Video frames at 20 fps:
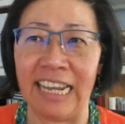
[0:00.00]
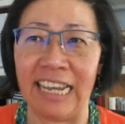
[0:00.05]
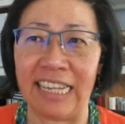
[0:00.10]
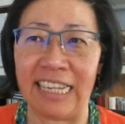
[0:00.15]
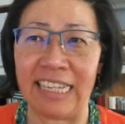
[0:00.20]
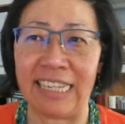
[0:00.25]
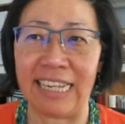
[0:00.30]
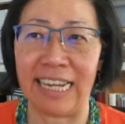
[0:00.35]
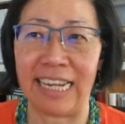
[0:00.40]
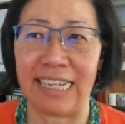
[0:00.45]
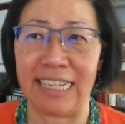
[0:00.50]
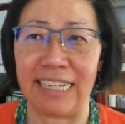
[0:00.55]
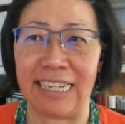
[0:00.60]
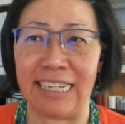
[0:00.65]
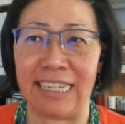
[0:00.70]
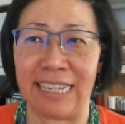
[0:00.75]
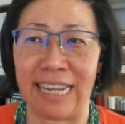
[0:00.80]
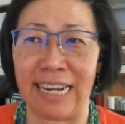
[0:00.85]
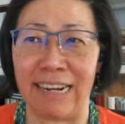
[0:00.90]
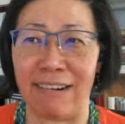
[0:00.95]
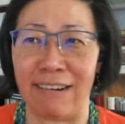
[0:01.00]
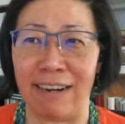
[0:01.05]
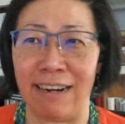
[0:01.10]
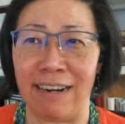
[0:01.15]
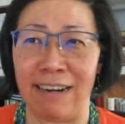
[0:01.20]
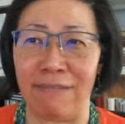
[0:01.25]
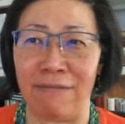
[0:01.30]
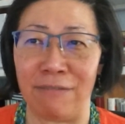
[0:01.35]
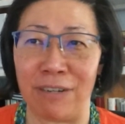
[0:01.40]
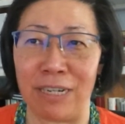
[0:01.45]
then they are
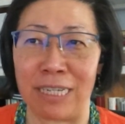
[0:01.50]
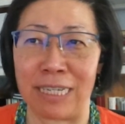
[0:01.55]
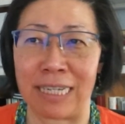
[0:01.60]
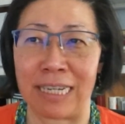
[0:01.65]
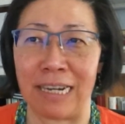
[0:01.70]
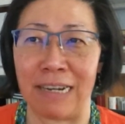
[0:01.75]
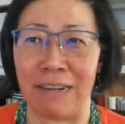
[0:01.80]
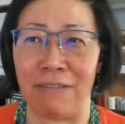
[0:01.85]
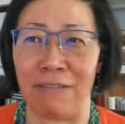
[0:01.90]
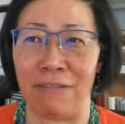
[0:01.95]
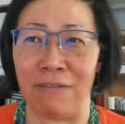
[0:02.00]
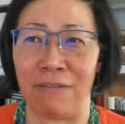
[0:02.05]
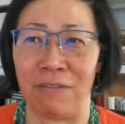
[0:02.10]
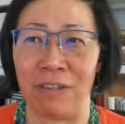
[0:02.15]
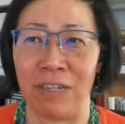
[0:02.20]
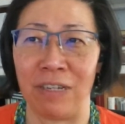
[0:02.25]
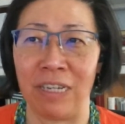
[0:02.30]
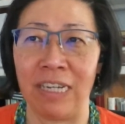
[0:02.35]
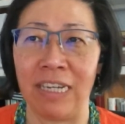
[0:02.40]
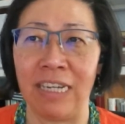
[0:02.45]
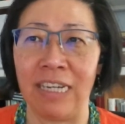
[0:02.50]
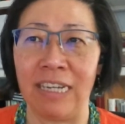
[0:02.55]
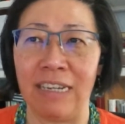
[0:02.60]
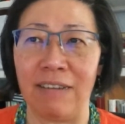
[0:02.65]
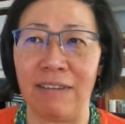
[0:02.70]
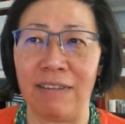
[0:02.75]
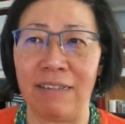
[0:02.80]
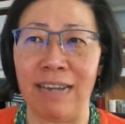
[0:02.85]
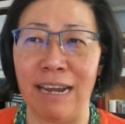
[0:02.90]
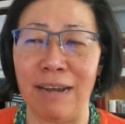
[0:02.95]
at risk of
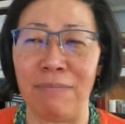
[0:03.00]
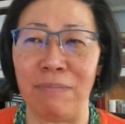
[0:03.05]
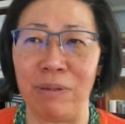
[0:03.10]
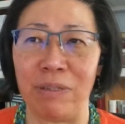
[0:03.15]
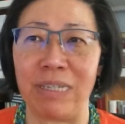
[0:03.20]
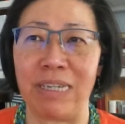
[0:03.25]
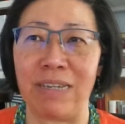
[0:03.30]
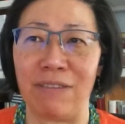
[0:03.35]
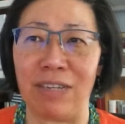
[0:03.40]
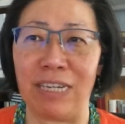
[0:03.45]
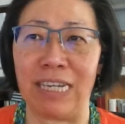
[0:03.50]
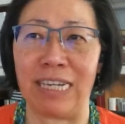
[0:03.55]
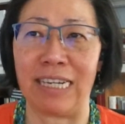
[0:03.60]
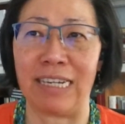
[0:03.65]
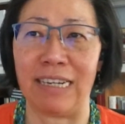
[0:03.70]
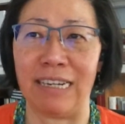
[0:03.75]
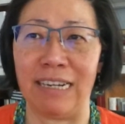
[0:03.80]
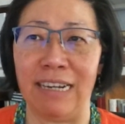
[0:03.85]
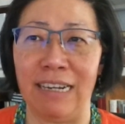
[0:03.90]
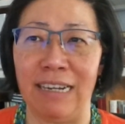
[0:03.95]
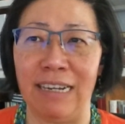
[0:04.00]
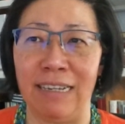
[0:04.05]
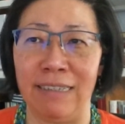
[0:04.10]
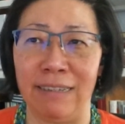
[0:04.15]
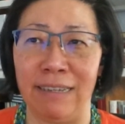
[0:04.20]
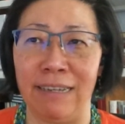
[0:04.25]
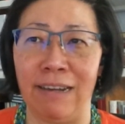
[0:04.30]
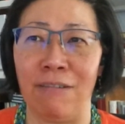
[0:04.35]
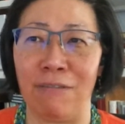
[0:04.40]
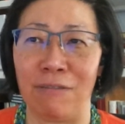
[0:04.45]
not believing,
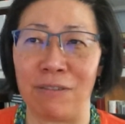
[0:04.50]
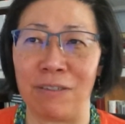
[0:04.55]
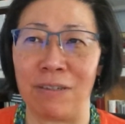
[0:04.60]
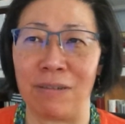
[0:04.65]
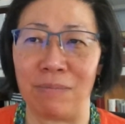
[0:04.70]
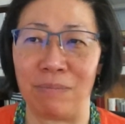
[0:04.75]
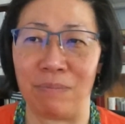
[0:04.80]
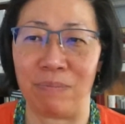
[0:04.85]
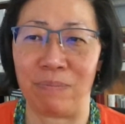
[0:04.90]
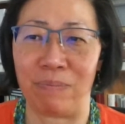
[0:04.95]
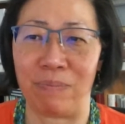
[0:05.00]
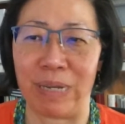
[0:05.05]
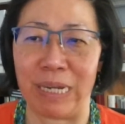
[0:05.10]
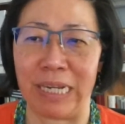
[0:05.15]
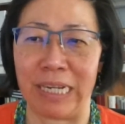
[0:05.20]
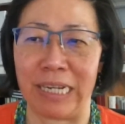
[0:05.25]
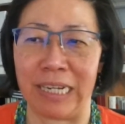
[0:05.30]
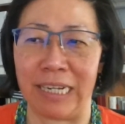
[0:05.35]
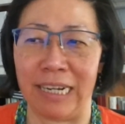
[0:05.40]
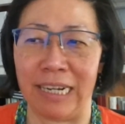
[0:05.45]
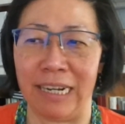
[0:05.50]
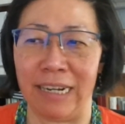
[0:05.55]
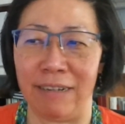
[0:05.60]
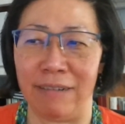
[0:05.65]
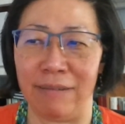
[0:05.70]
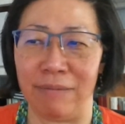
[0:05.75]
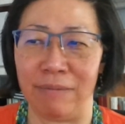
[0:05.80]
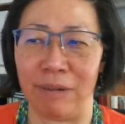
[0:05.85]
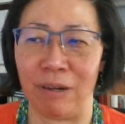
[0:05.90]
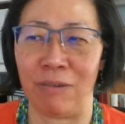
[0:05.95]
being
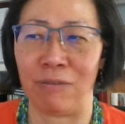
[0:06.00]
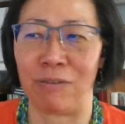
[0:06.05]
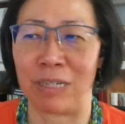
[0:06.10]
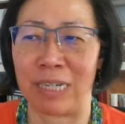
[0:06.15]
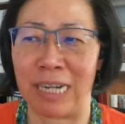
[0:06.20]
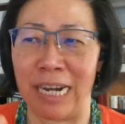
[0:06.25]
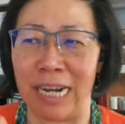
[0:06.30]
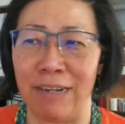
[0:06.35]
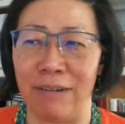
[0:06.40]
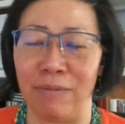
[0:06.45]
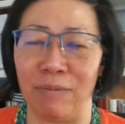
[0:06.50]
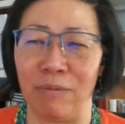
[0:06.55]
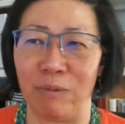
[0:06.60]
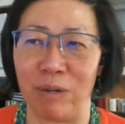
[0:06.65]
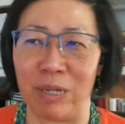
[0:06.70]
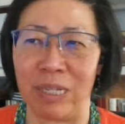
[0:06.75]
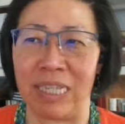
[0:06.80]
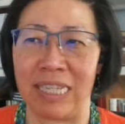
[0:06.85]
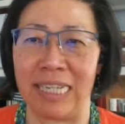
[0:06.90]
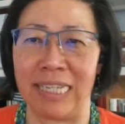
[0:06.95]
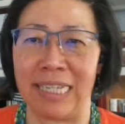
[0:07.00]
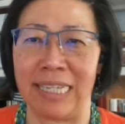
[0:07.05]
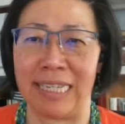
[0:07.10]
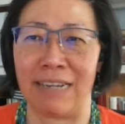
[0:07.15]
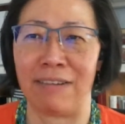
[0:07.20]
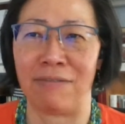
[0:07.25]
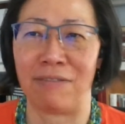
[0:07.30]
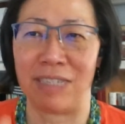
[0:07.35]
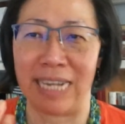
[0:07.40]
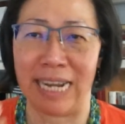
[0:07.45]
overcome with the
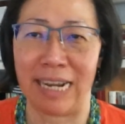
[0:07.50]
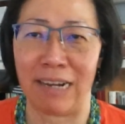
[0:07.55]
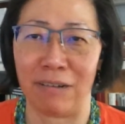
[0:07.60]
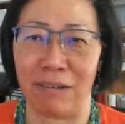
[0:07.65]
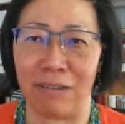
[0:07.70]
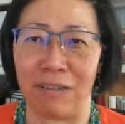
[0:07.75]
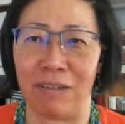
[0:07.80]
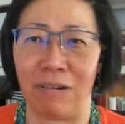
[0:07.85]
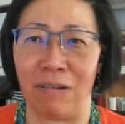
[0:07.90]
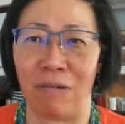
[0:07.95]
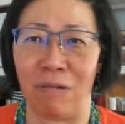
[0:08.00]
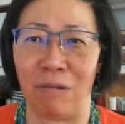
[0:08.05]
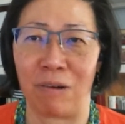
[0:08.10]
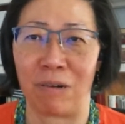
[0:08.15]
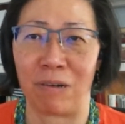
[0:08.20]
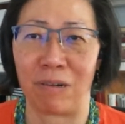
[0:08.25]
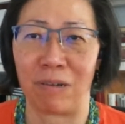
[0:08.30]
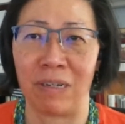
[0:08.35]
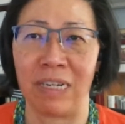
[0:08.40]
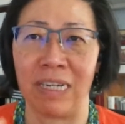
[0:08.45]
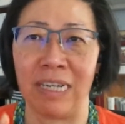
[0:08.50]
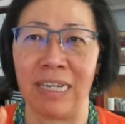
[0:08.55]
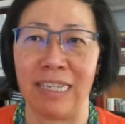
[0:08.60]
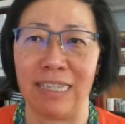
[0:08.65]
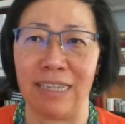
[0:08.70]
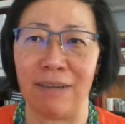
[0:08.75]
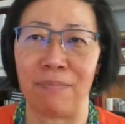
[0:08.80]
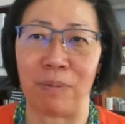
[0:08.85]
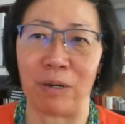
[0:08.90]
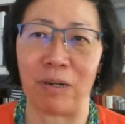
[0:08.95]
self-doubt or
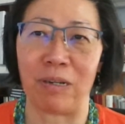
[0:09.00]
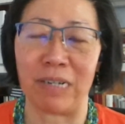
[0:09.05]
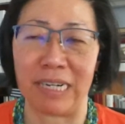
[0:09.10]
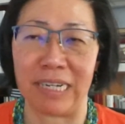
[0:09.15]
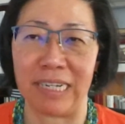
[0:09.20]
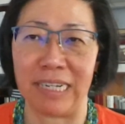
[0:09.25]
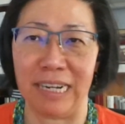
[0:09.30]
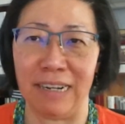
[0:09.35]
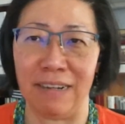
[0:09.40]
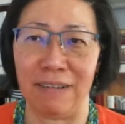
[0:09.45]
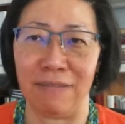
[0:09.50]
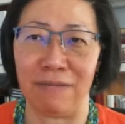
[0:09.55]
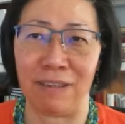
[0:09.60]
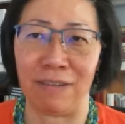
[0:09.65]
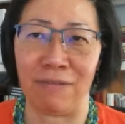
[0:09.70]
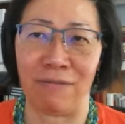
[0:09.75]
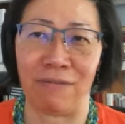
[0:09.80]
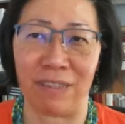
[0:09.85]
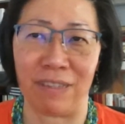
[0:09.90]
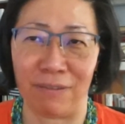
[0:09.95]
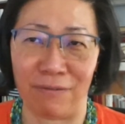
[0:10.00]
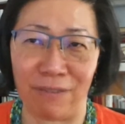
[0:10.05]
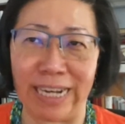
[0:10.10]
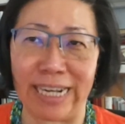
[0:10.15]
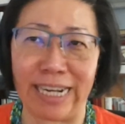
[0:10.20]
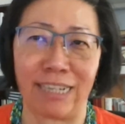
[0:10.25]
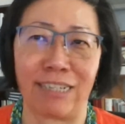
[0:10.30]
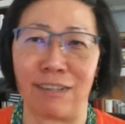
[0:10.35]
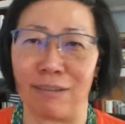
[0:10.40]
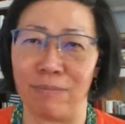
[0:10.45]
the burden of the
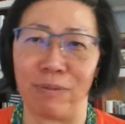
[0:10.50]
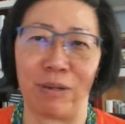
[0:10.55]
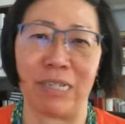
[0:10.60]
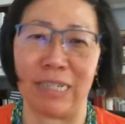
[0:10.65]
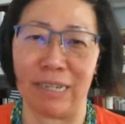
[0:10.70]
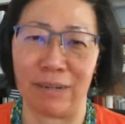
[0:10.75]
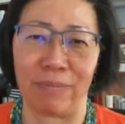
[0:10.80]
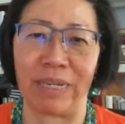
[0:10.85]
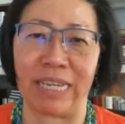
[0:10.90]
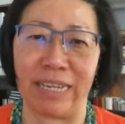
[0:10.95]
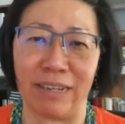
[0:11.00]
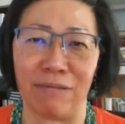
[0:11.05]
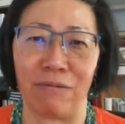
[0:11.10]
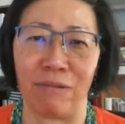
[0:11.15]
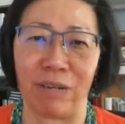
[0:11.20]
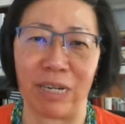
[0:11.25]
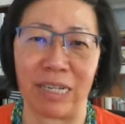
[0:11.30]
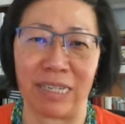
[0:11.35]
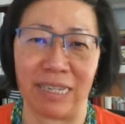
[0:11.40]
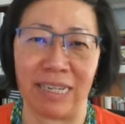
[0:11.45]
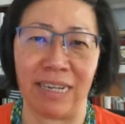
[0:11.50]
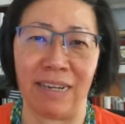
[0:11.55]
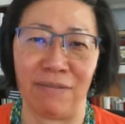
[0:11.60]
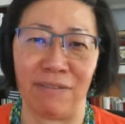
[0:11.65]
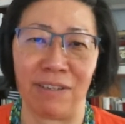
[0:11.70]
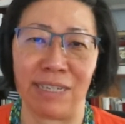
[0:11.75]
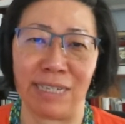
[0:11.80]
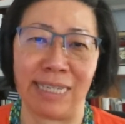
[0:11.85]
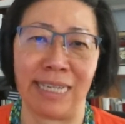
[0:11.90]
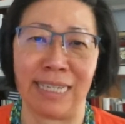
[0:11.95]
financial burden to begin with, of
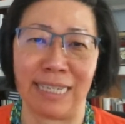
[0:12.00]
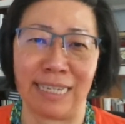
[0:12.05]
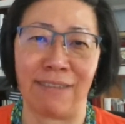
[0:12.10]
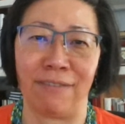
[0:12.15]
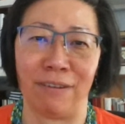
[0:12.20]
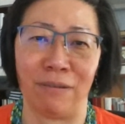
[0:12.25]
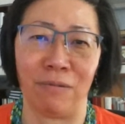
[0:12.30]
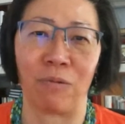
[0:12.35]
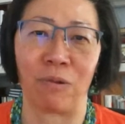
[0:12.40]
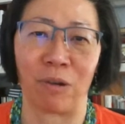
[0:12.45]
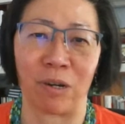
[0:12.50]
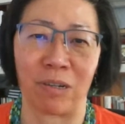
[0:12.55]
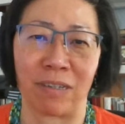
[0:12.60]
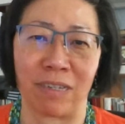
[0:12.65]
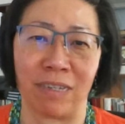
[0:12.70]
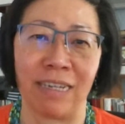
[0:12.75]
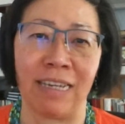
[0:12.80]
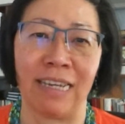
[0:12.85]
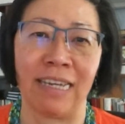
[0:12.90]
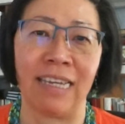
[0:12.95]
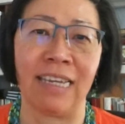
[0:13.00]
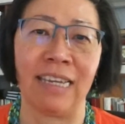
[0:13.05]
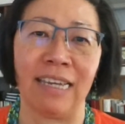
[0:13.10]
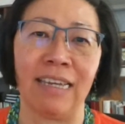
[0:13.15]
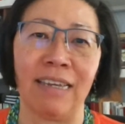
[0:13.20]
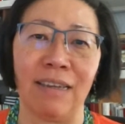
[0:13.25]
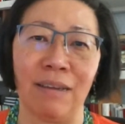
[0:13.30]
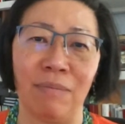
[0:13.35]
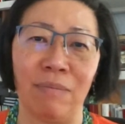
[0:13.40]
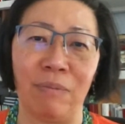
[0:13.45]
is this even worth
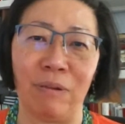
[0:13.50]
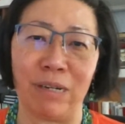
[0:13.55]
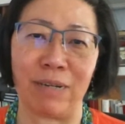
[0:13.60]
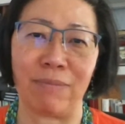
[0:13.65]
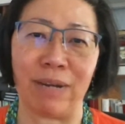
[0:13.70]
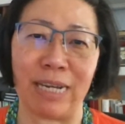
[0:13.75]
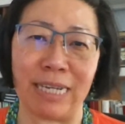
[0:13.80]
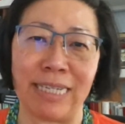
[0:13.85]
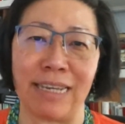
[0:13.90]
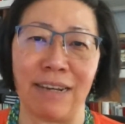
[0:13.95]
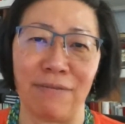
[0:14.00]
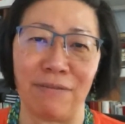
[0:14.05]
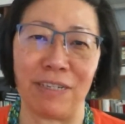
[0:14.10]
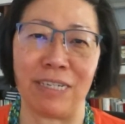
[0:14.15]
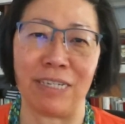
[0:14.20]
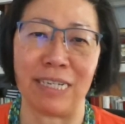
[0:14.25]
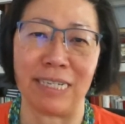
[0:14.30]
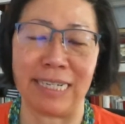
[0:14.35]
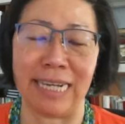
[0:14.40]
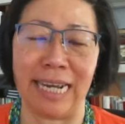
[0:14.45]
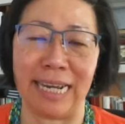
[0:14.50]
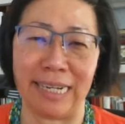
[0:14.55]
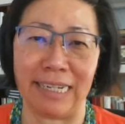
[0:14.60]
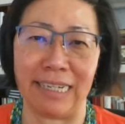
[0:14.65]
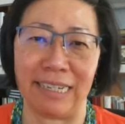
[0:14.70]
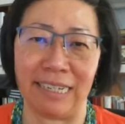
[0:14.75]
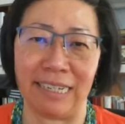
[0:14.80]
putting myself into debt?